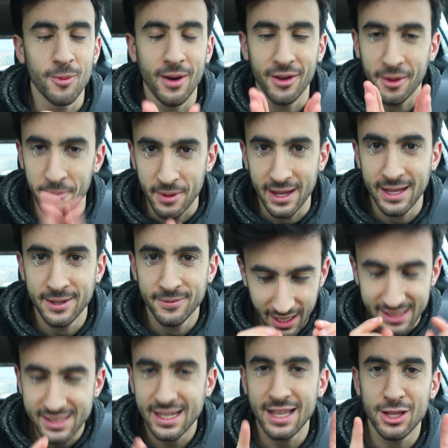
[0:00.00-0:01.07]
well done me.
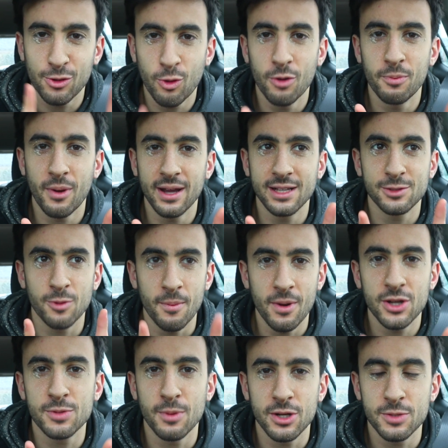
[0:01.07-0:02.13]
I'd say the quad bikes were
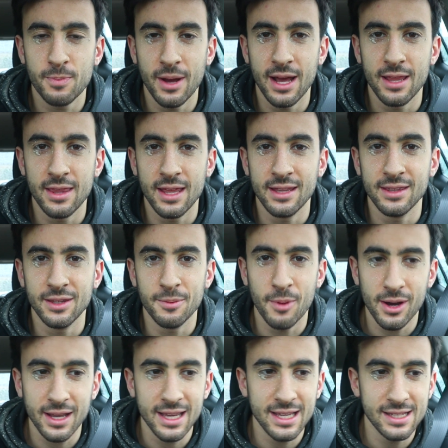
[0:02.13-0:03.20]
much better than the
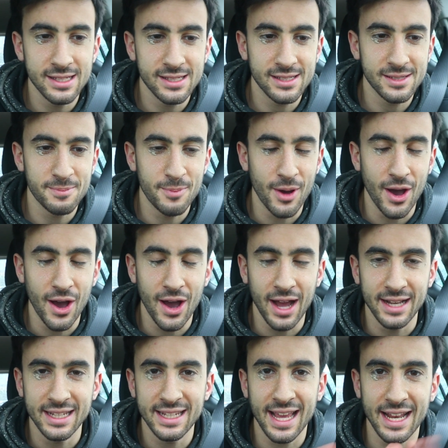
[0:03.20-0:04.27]
buggies, but
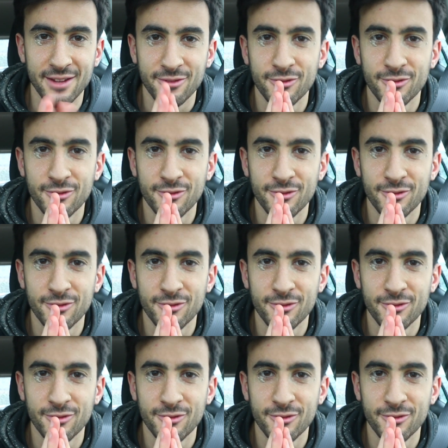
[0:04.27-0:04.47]
I didn't get any